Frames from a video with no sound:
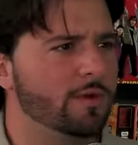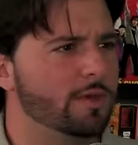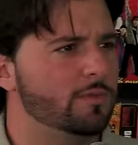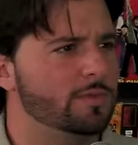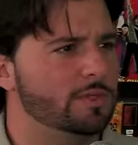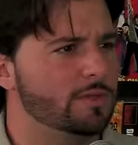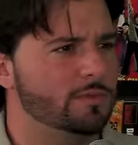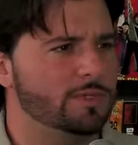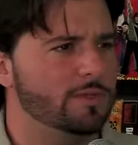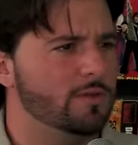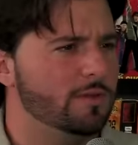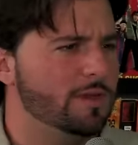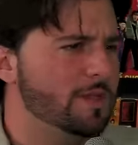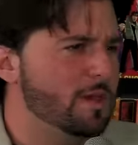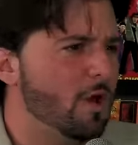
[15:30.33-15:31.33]
It was
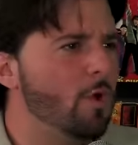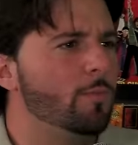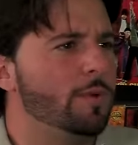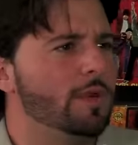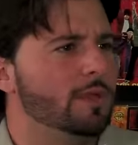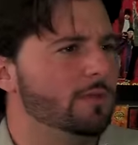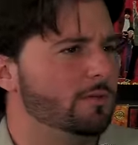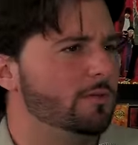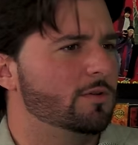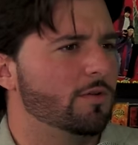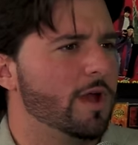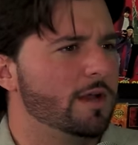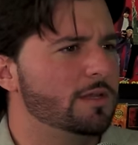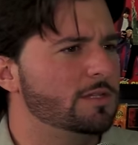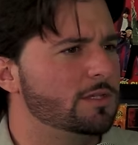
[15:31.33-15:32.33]
in the opening
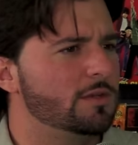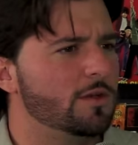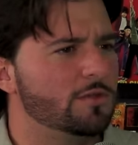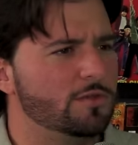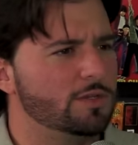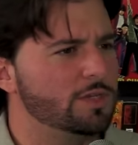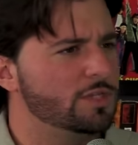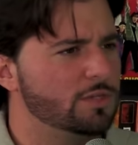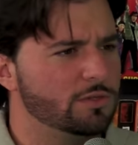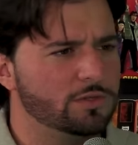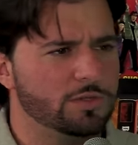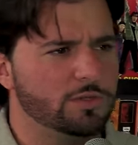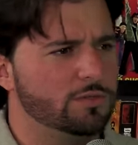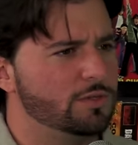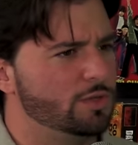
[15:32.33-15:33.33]
credits. You know, you just
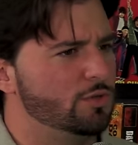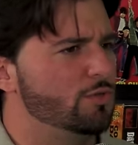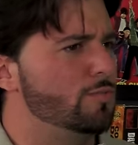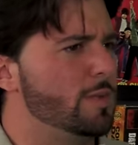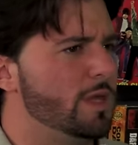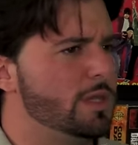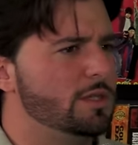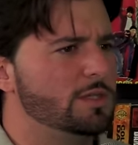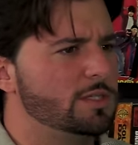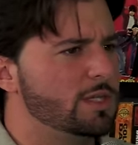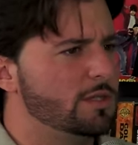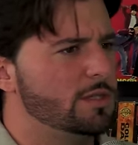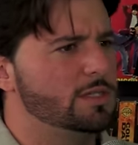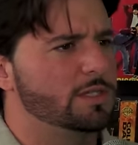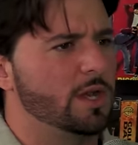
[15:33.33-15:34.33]
you zoom in, you see
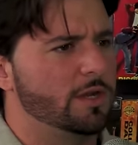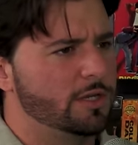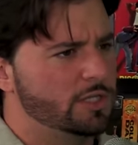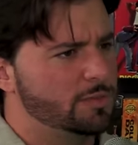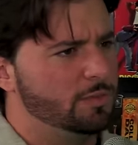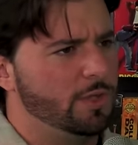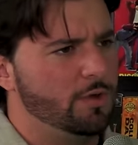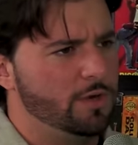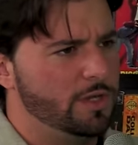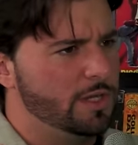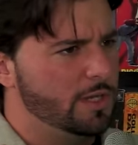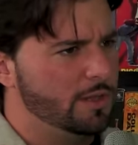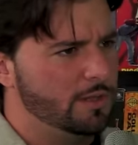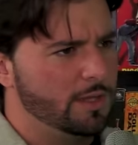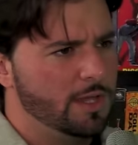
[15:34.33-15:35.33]
the sun
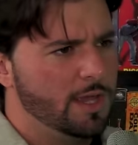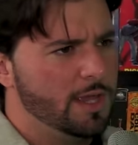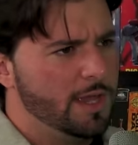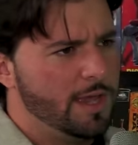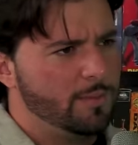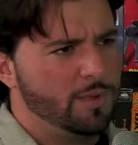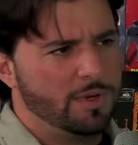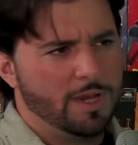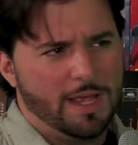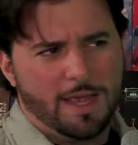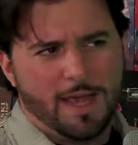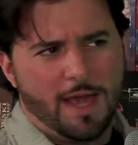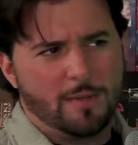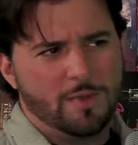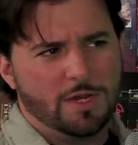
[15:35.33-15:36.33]
exploding, but
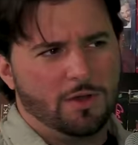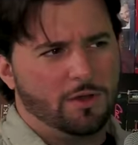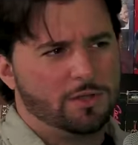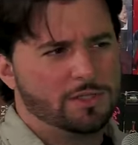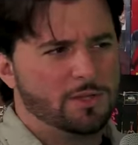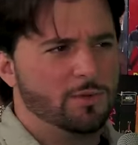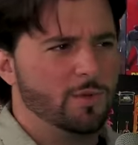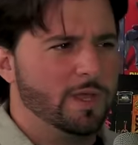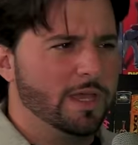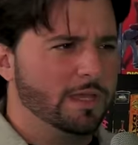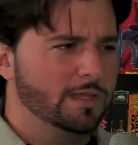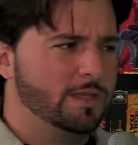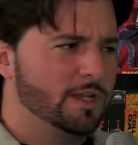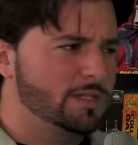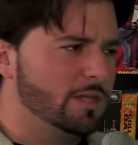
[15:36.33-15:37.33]
I mean, also,
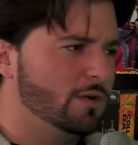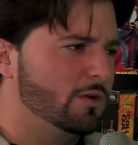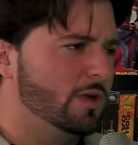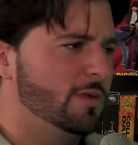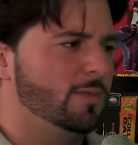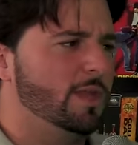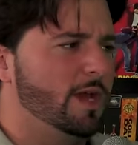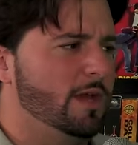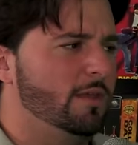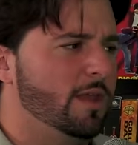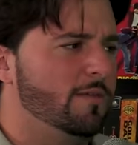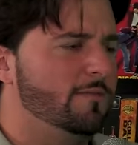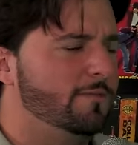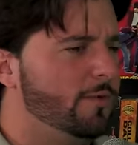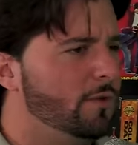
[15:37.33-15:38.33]
doesn't Krypton
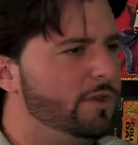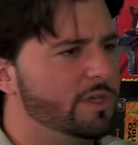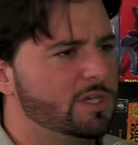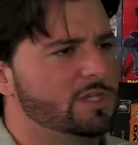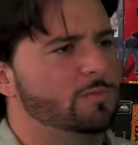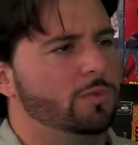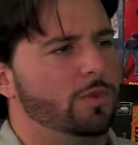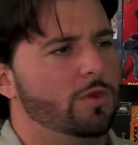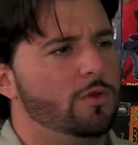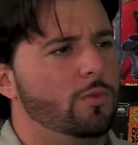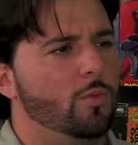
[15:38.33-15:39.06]
like fully explode?